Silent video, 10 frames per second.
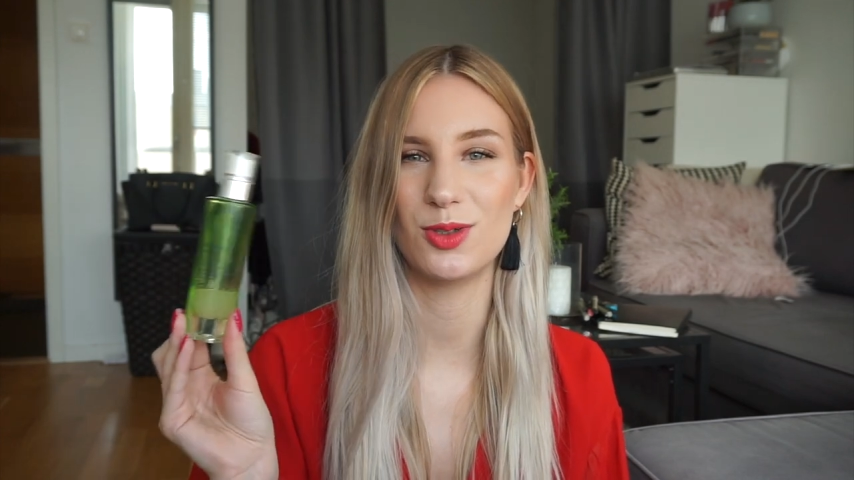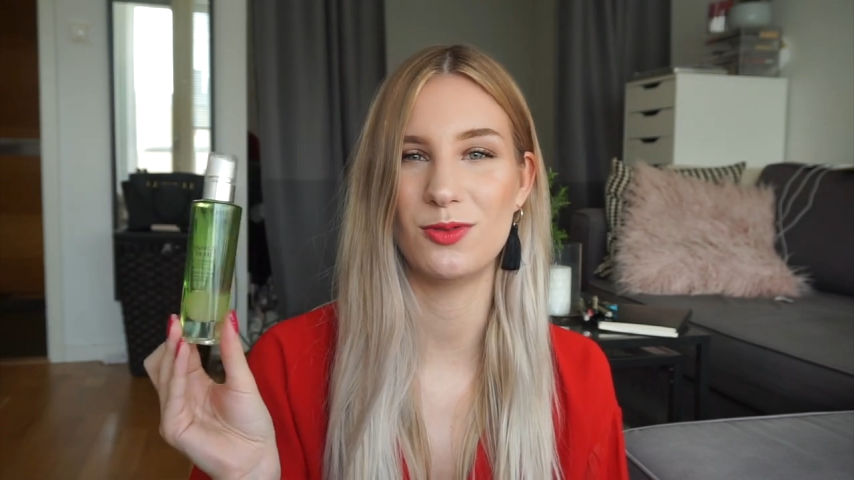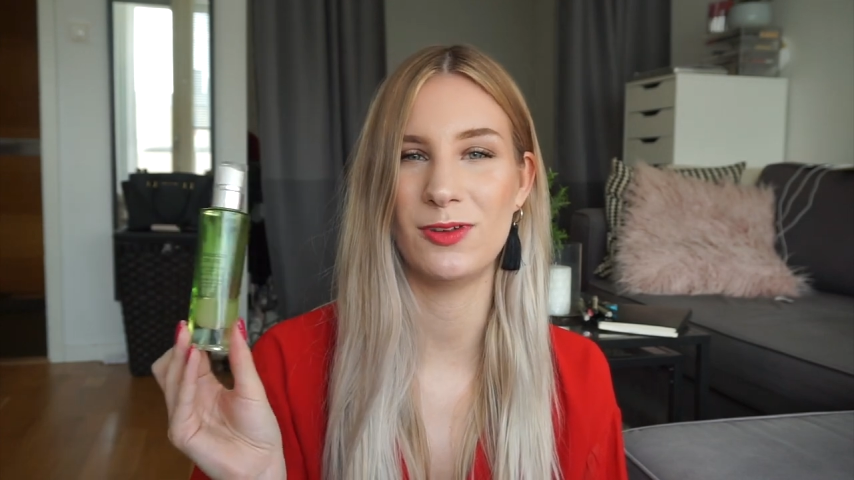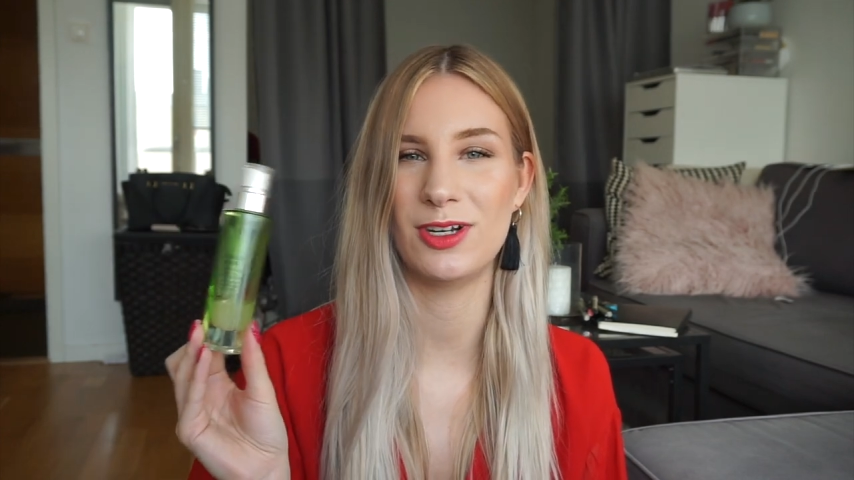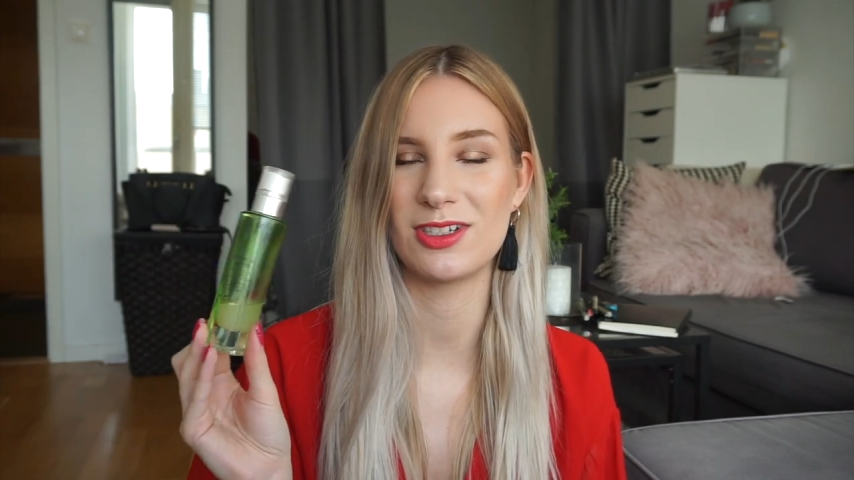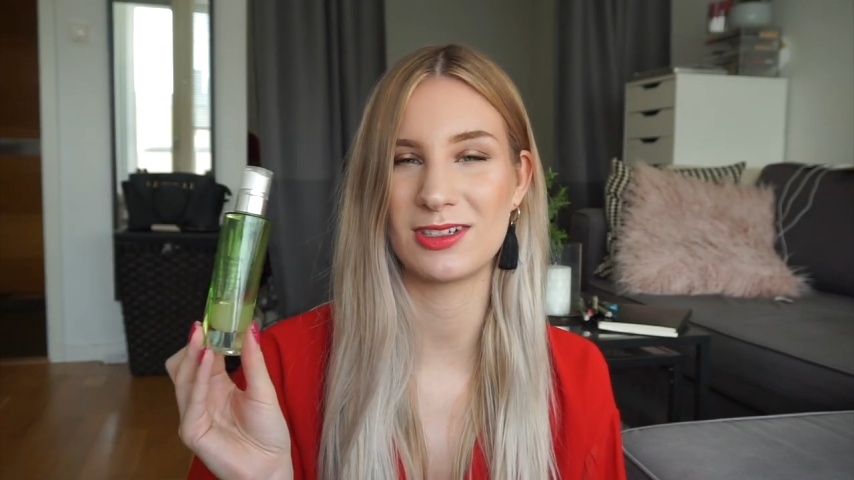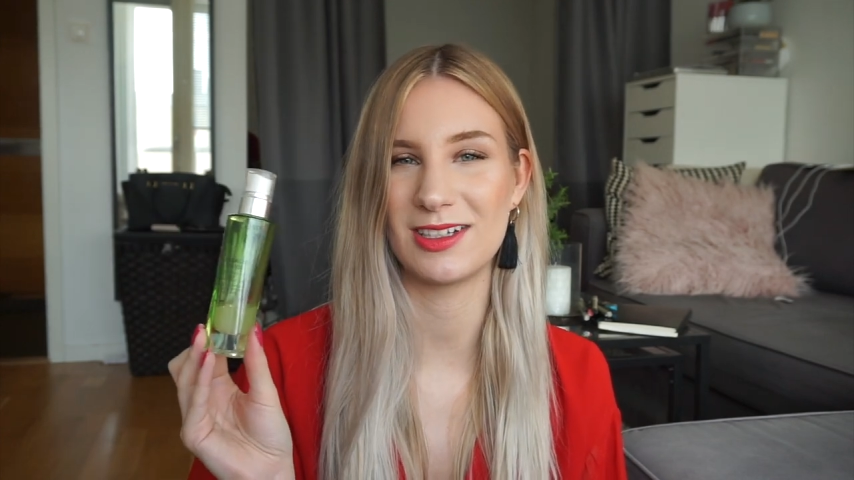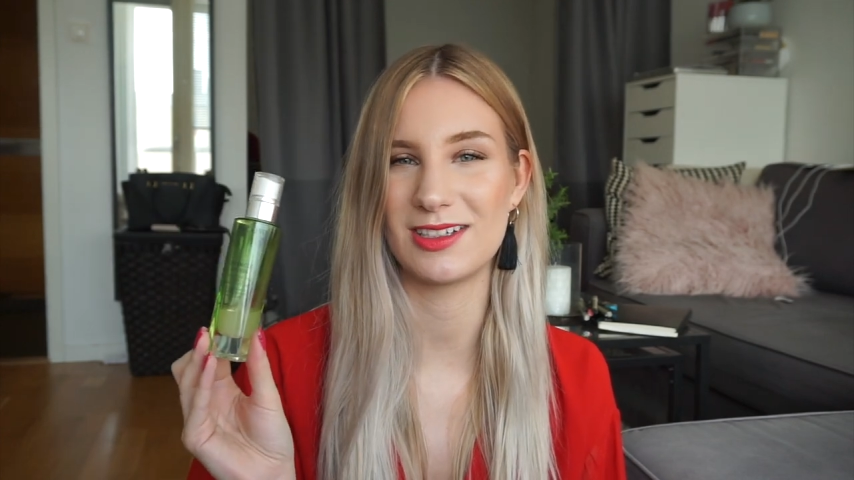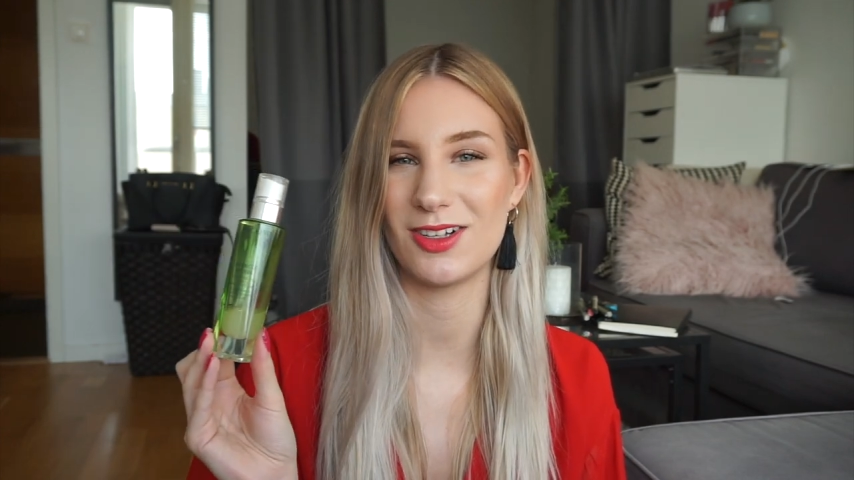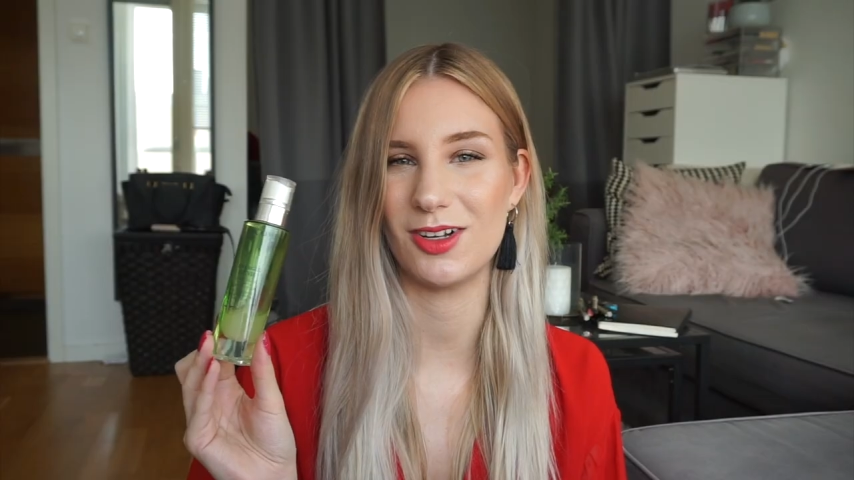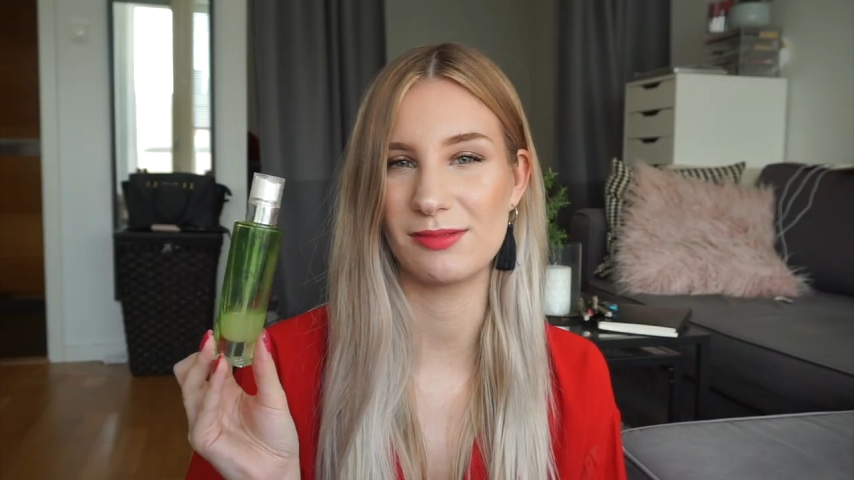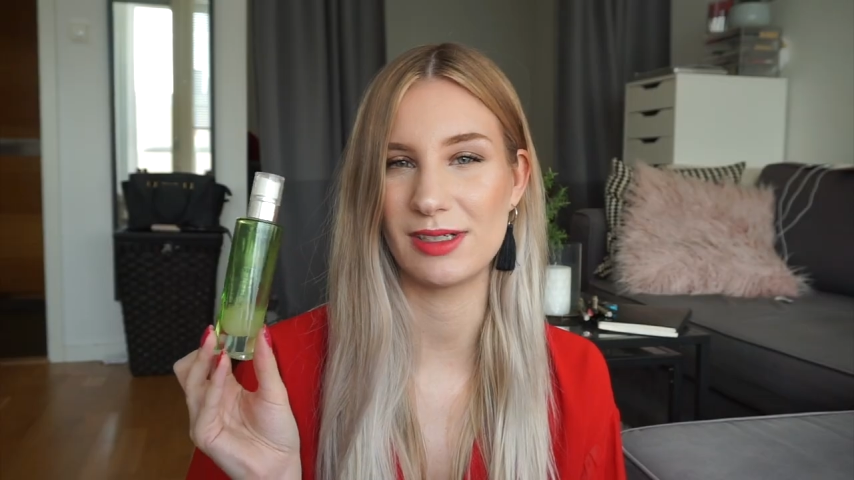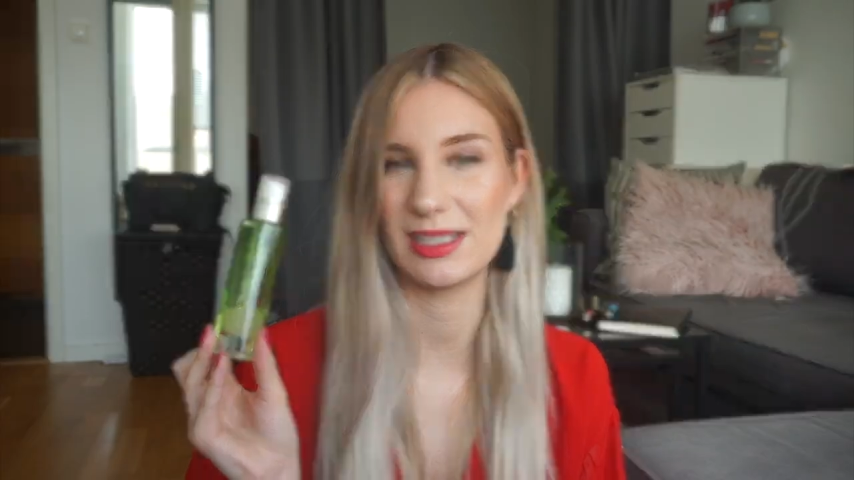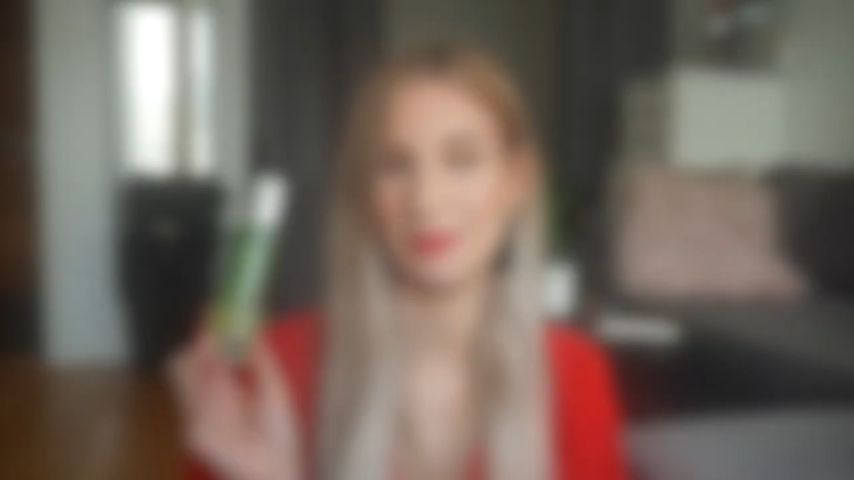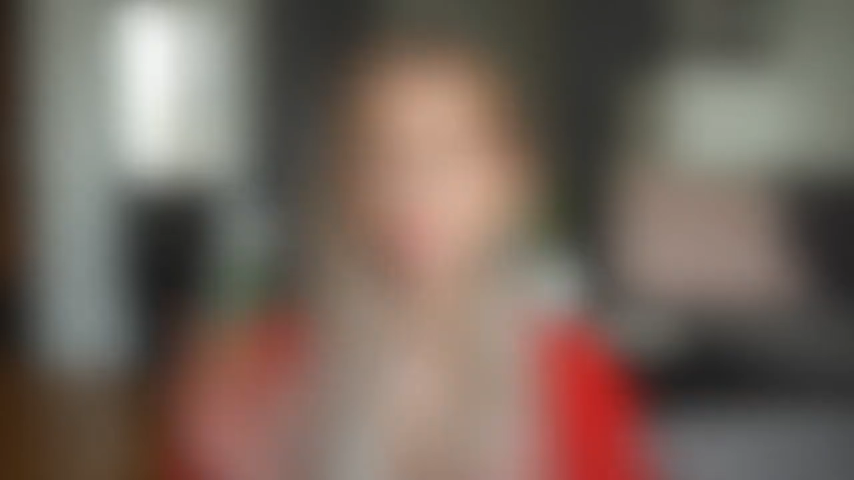to finishing this
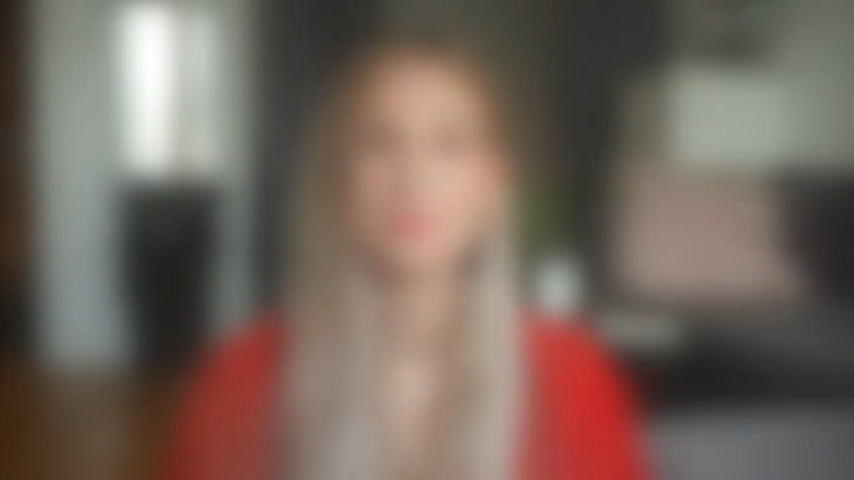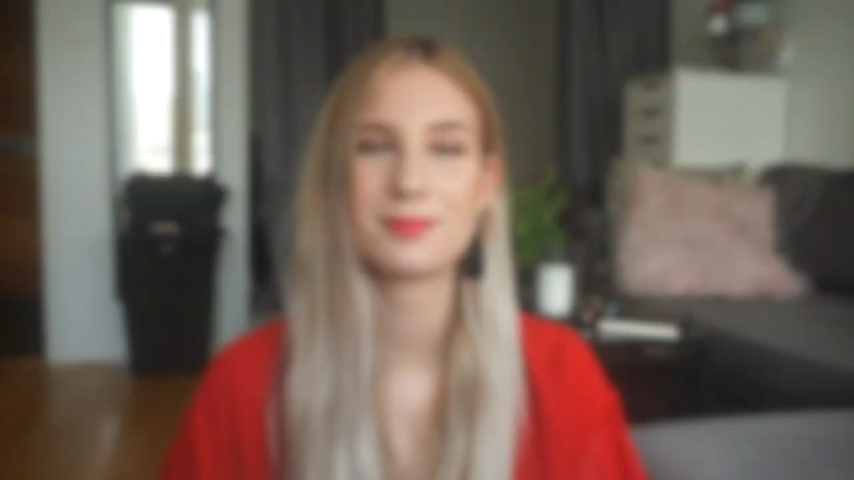already.